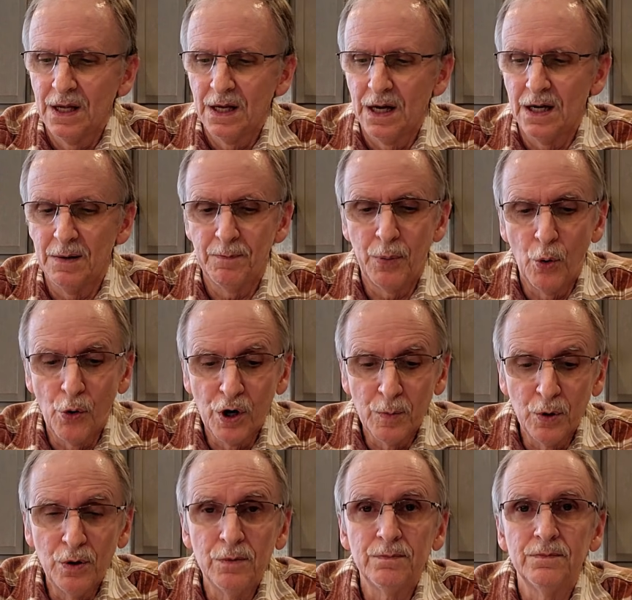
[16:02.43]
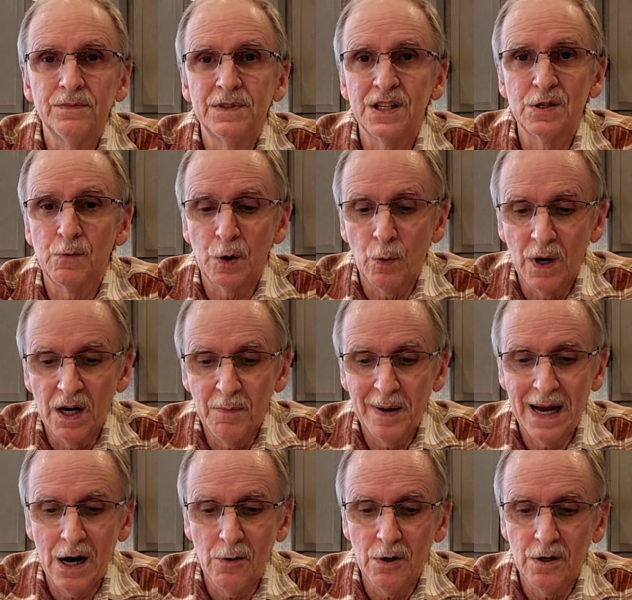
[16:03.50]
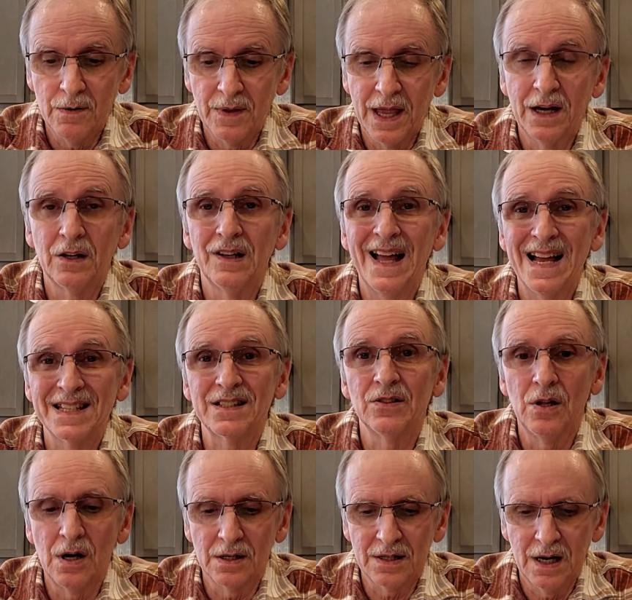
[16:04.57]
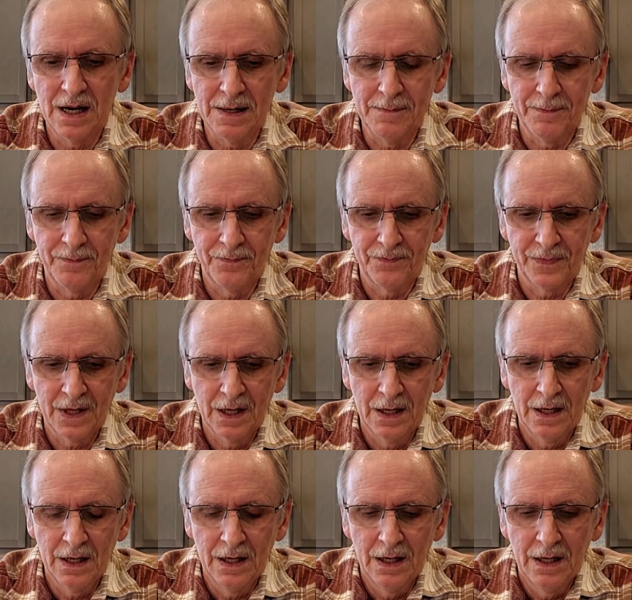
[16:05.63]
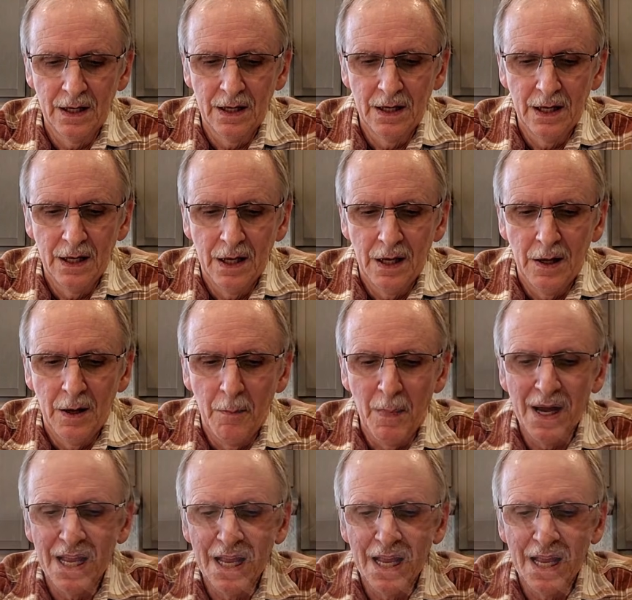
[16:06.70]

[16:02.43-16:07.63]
uh, portable, doesn't require power, and will last a long time. My